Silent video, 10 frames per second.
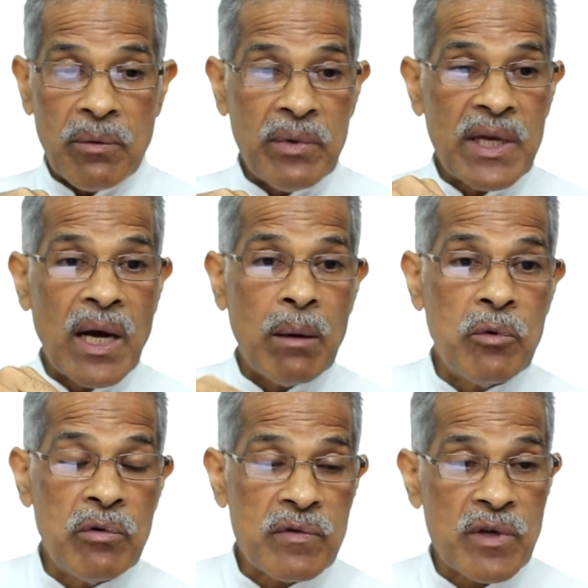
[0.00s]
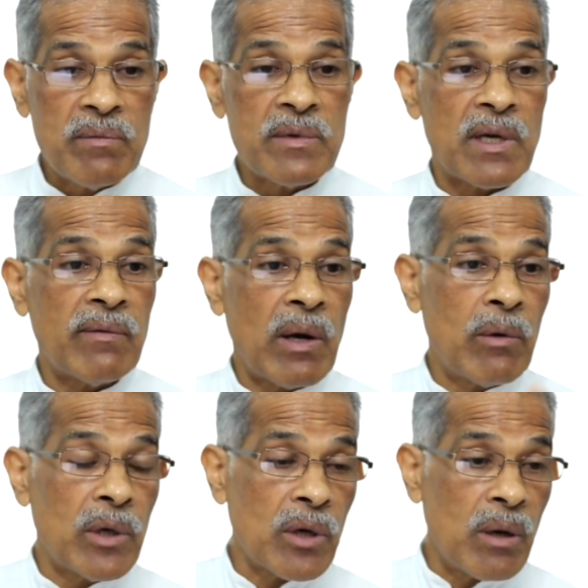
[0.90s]
We can't oh, move. So even if I
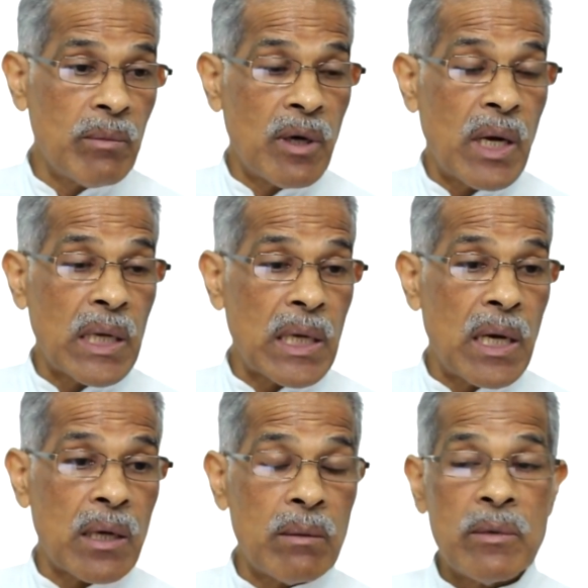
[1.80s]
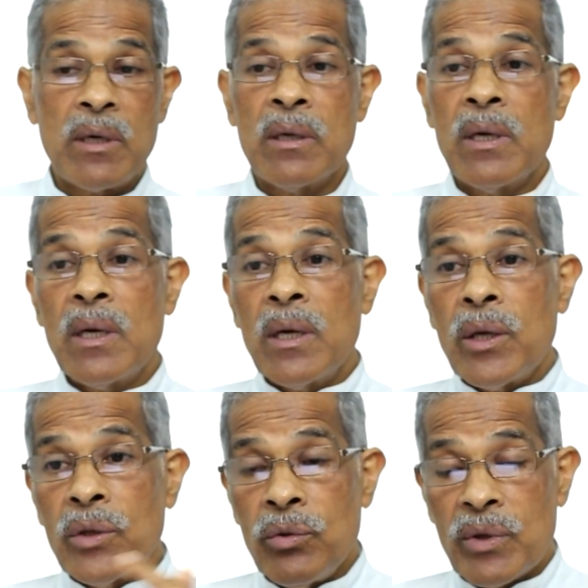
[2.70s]
want to come down, I can't come down.
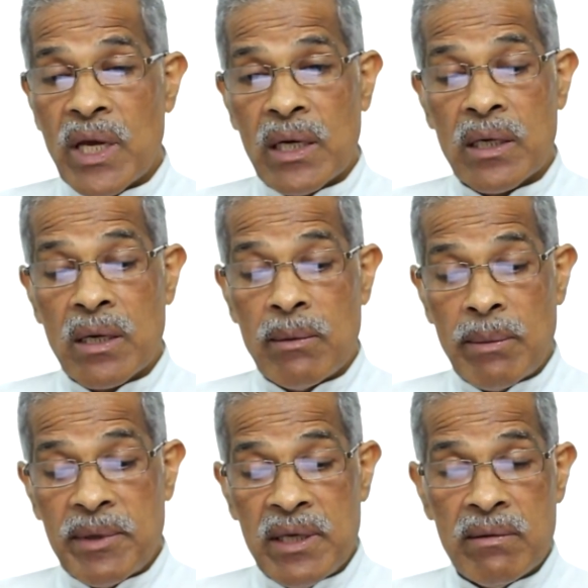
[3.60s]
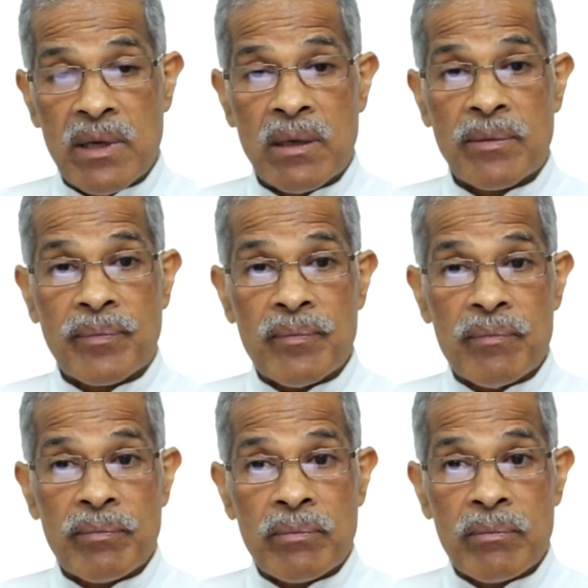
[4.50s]
You cannot come up either.
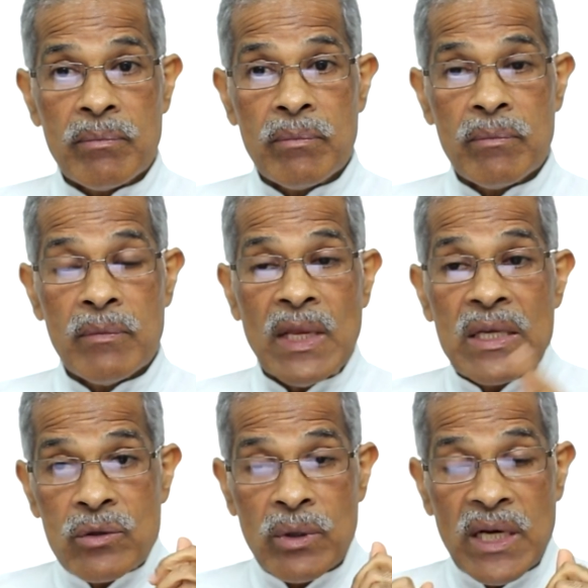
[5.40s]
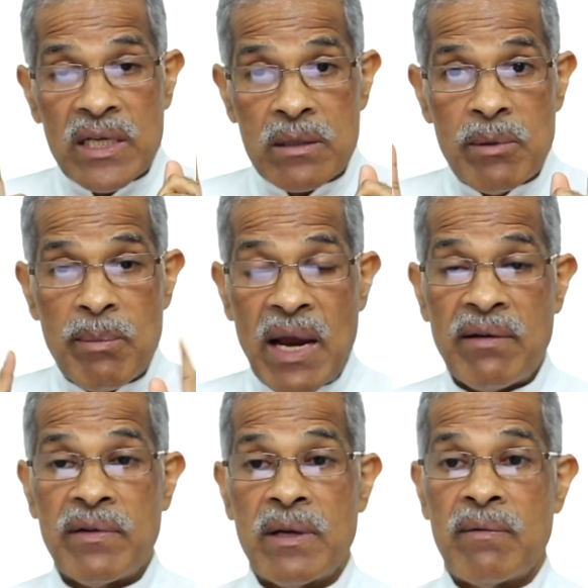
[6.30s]
So let us be
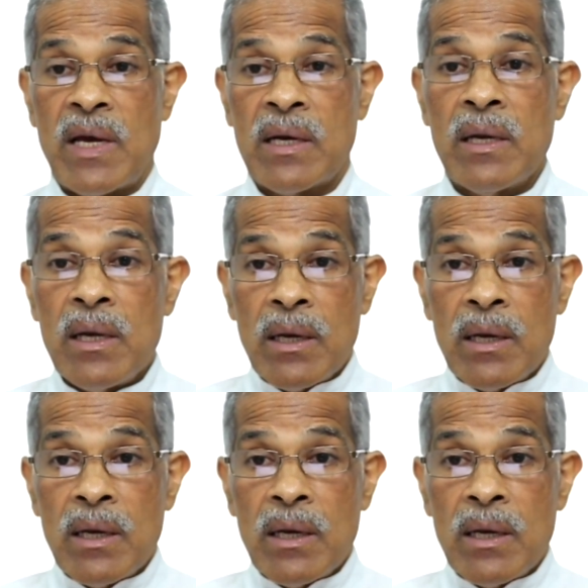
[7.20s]
mindful of that.